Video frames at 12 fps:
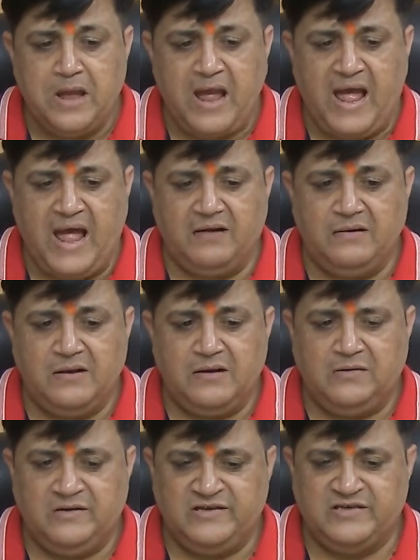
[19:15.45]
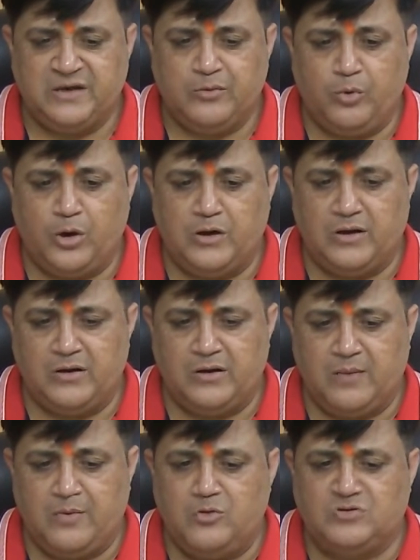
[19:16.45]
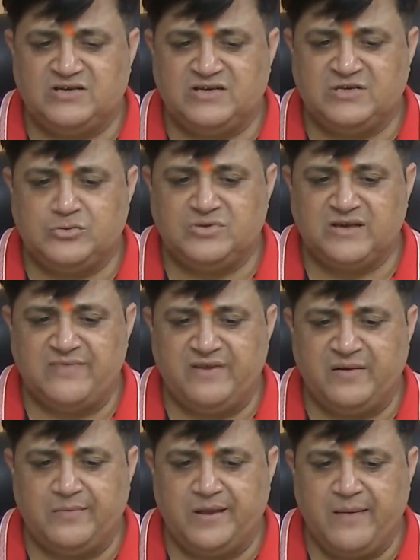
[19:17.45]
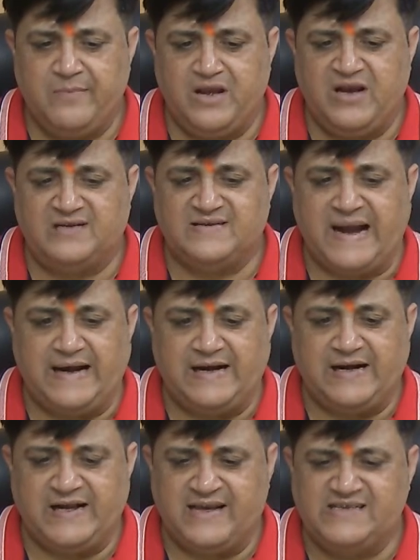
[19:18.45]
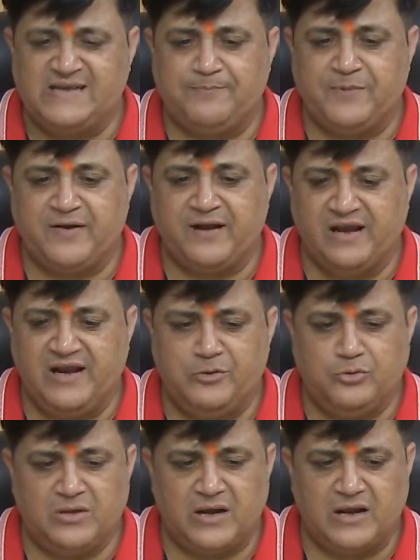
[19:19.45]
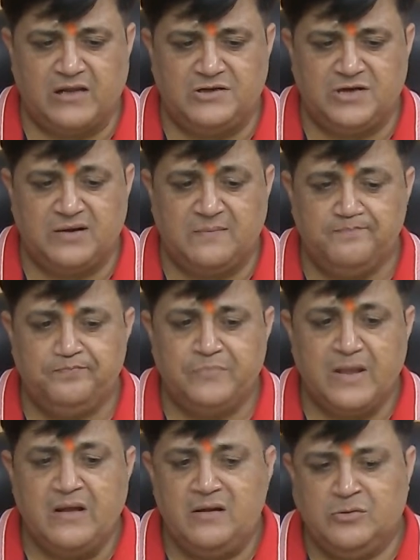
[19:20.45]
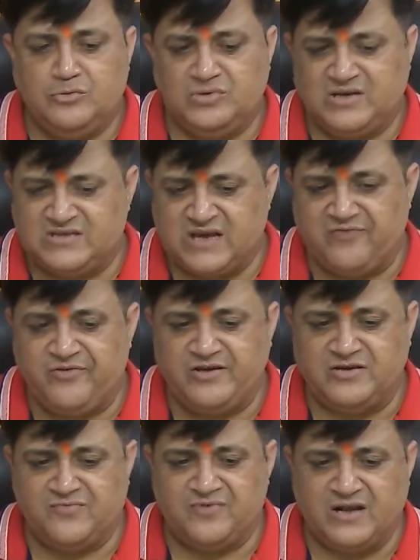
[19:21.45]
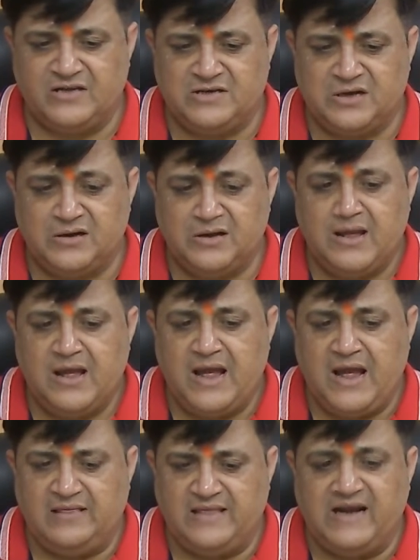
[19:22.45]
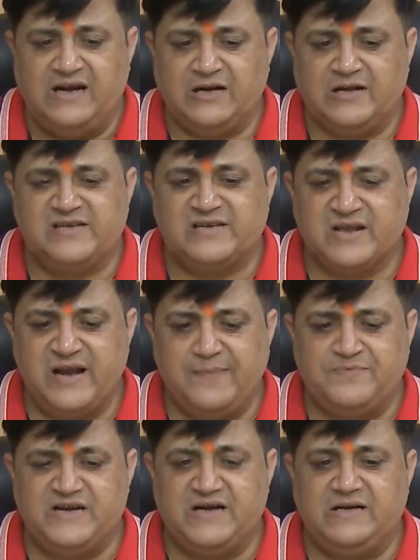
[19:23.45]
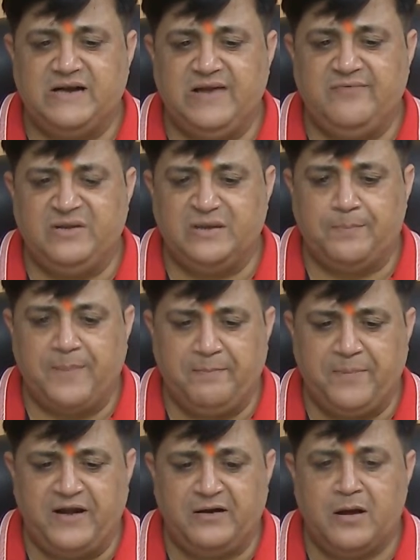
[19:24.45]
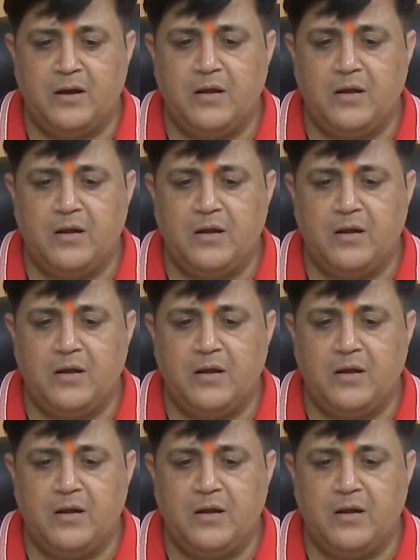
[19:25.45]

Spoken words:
and distilled water about 6 to 7 ml is added aseptically to the culture, to the surface of culture, and then it is scraped gently with a pipette